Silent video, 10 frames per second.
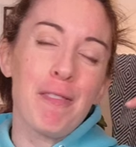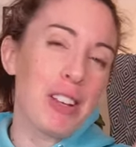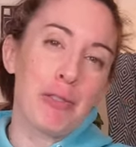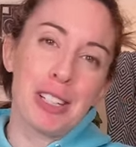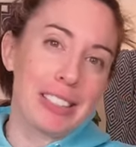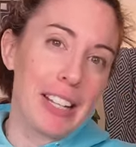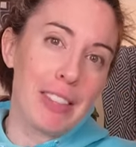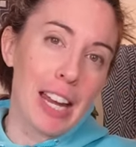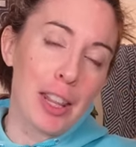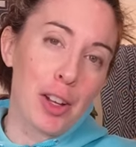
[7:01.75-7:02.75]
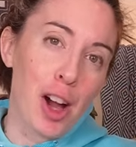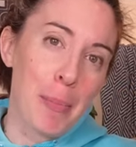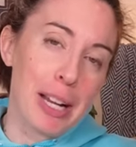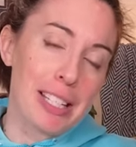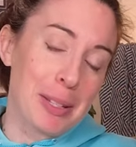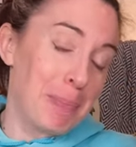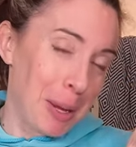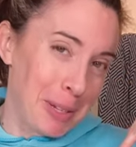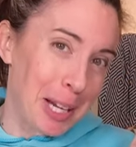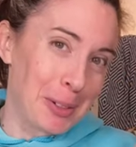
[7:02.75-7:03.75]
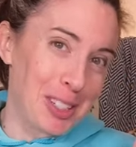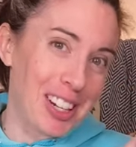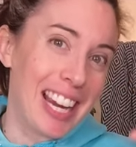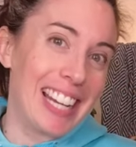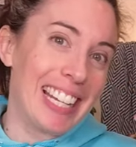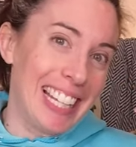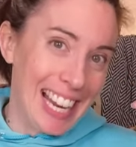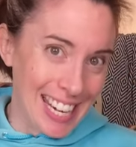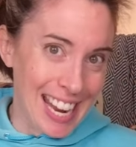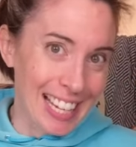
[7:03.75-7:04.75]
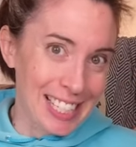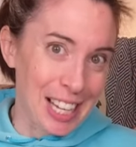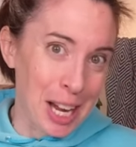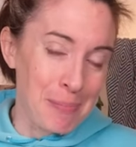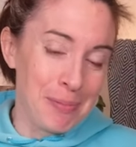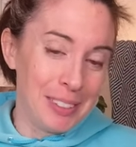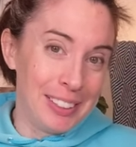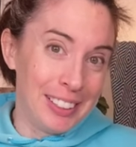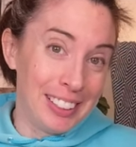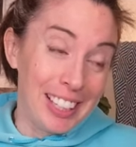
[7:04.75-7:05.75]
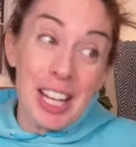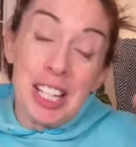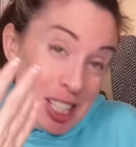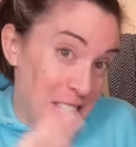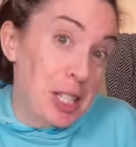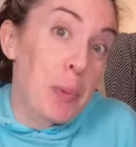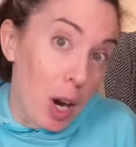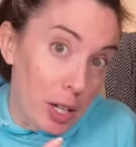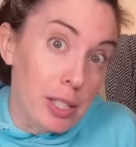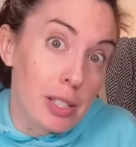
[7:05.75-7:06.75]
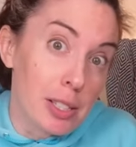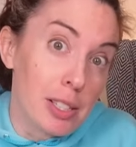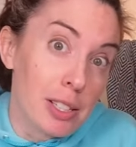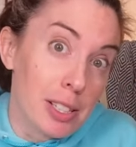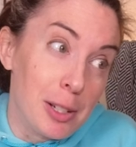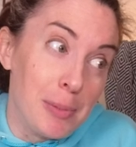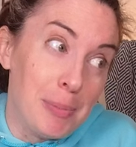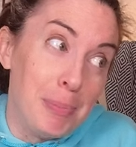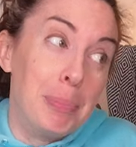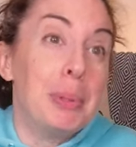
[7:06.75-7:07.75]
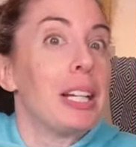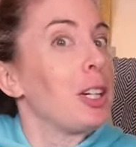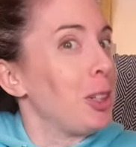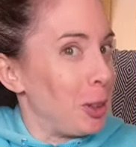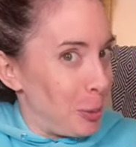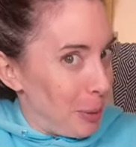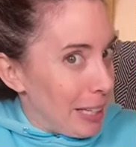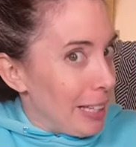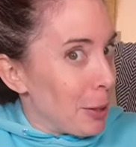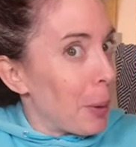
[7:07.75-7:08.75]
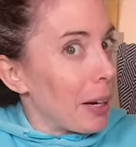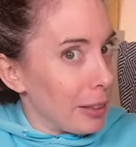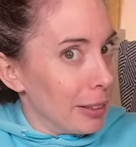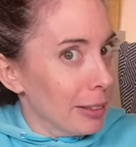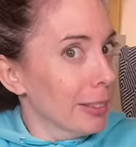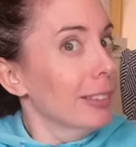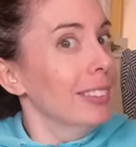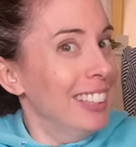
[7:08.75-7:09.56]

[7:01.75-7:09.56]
feel free to leave that in the comments and maybe I will try it next time. Because this works, but it could be quicker